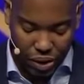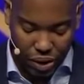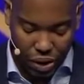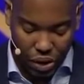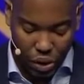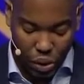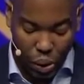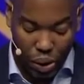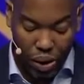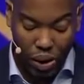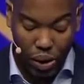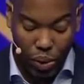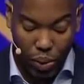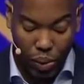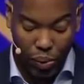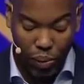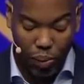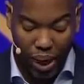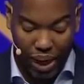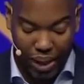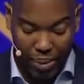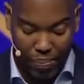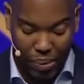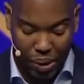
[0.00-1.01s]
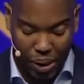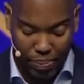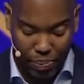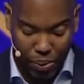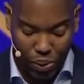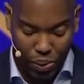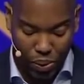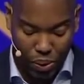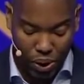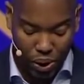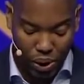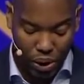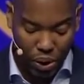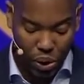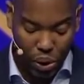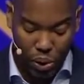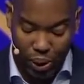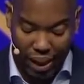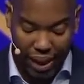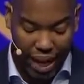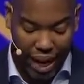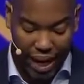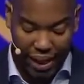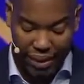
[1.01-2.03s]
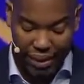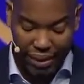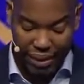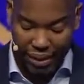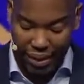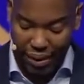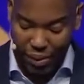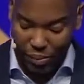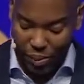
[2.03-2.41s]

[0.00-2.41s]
quote-unquote white people who were not considered